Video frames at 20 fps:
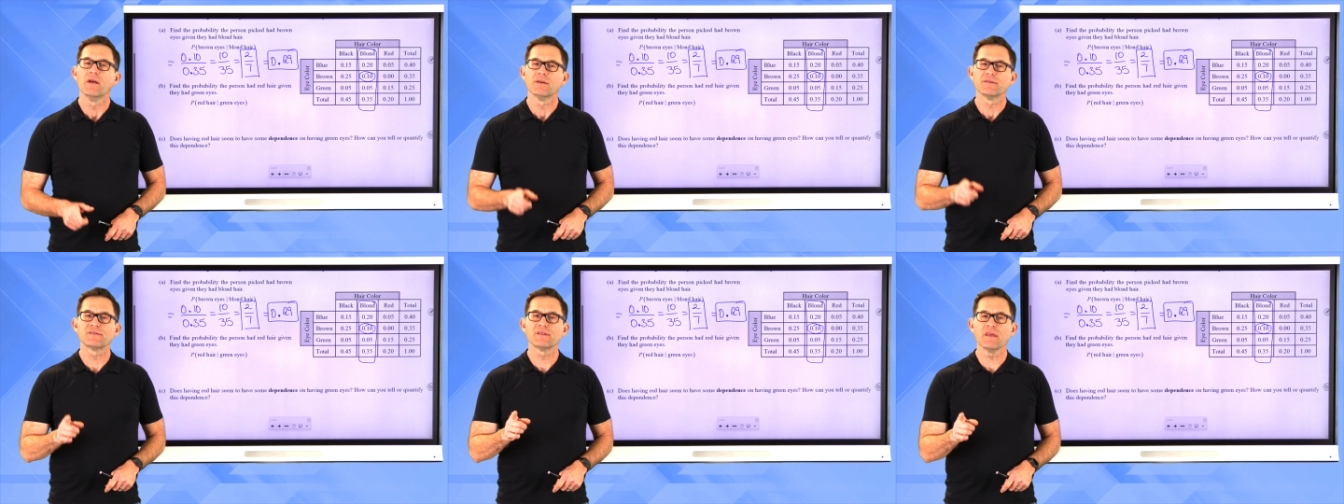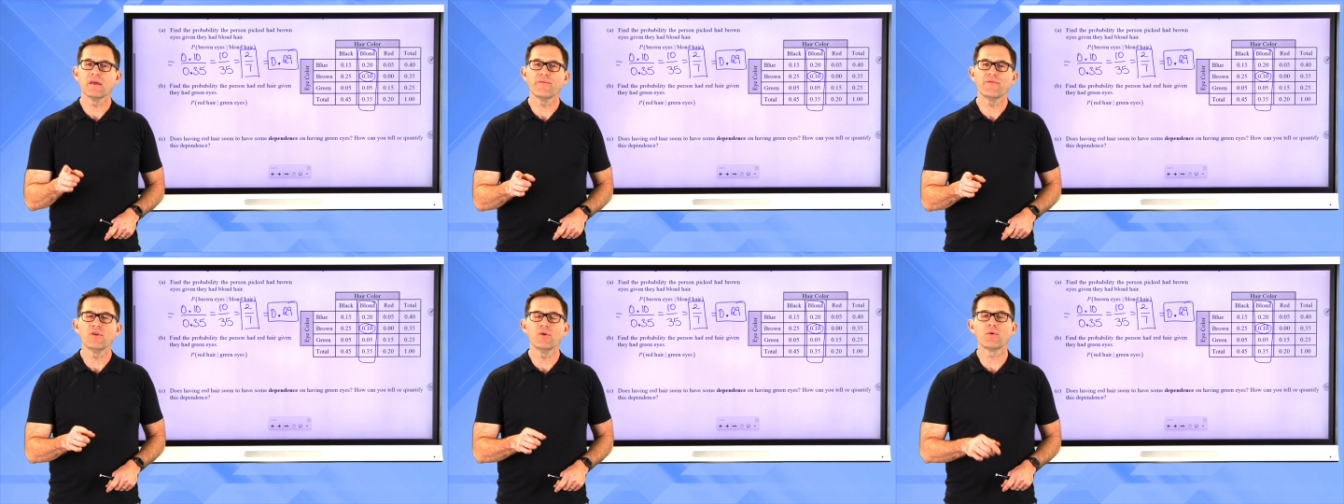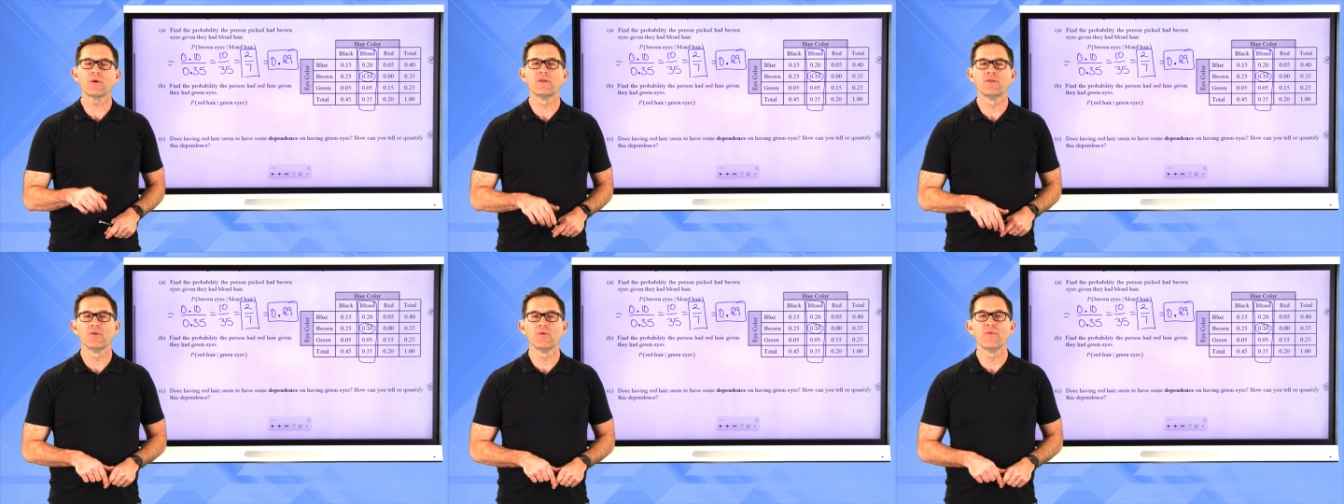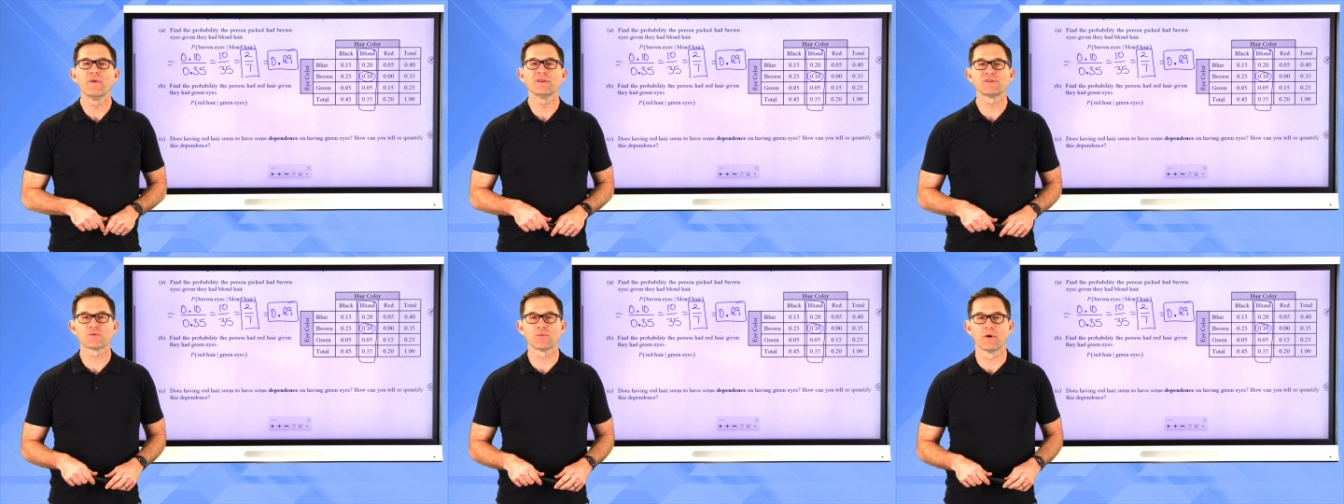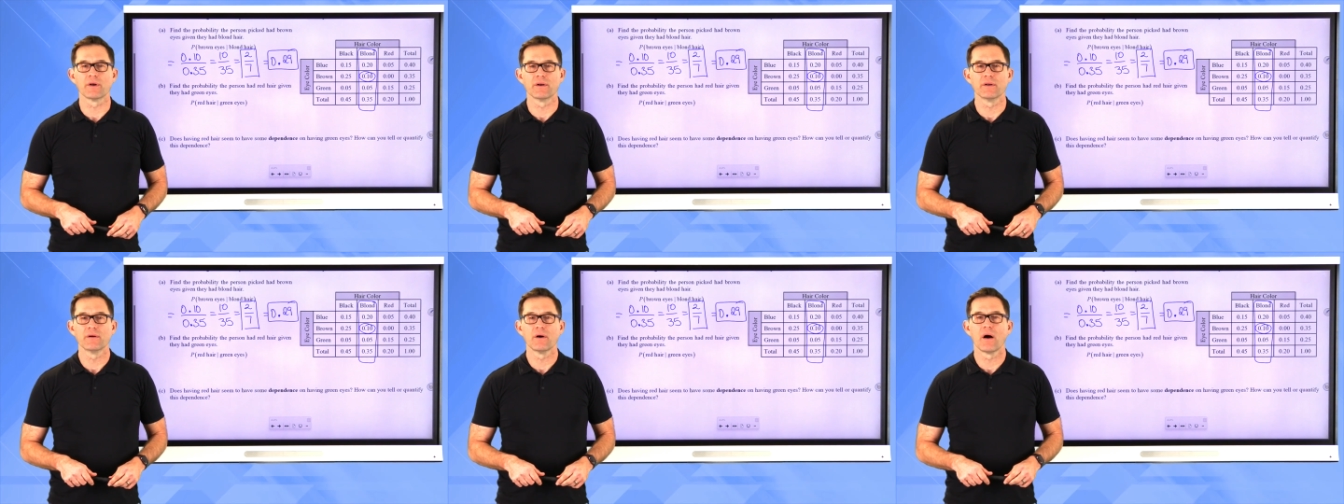see if you can do this
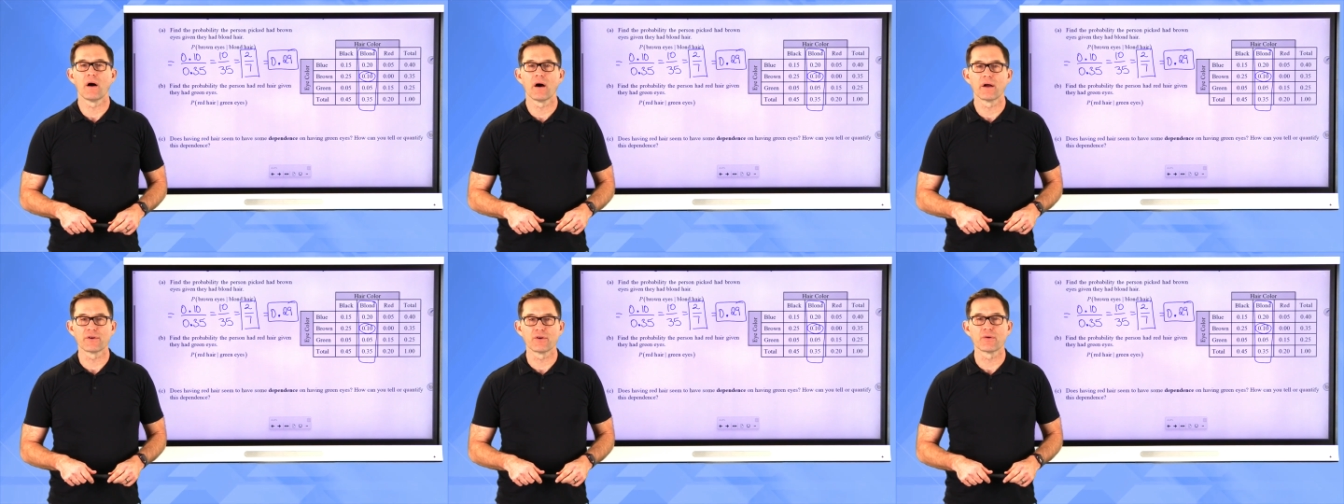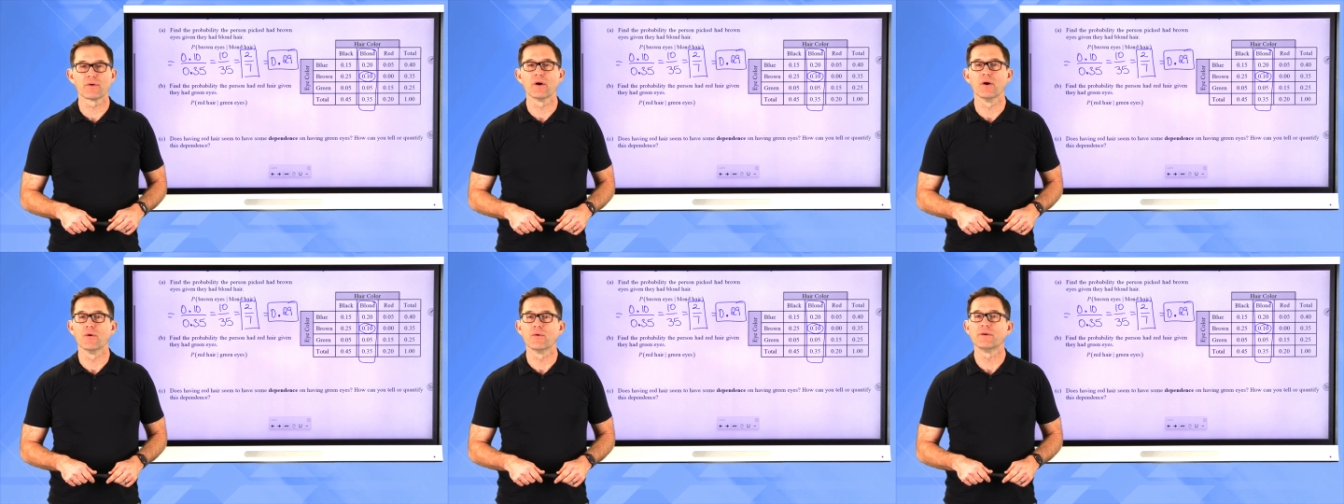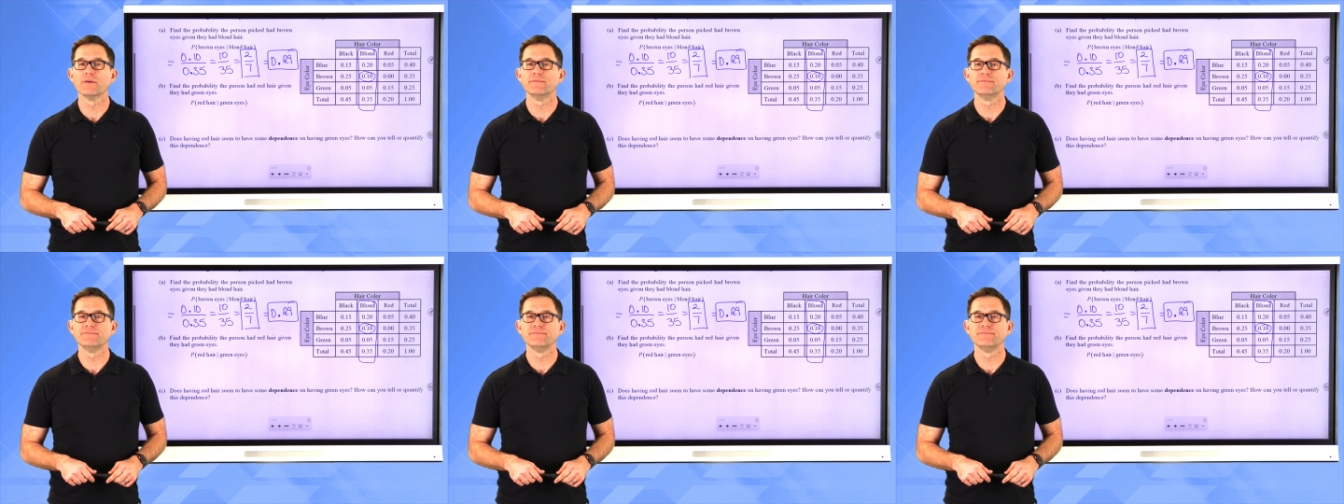one on your own.